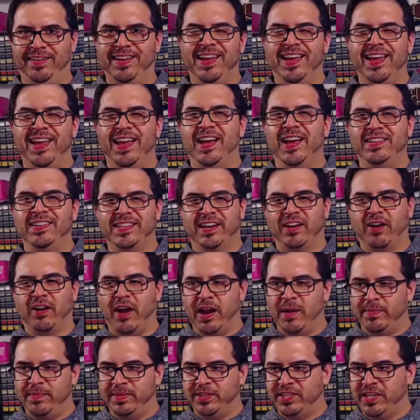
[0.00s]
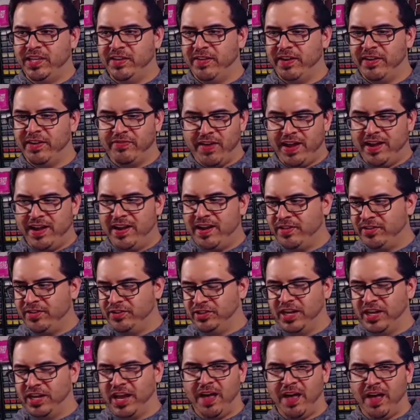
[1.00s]
It's like, all right, I'm going to see if I can find another
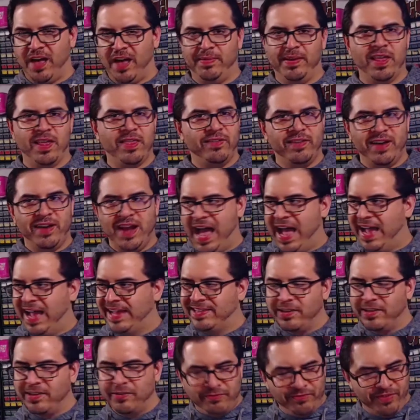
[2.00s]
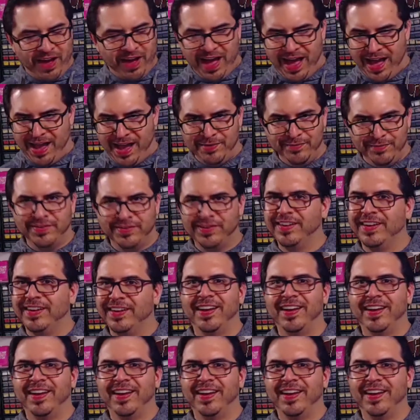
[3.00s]
job, another 9 to 5,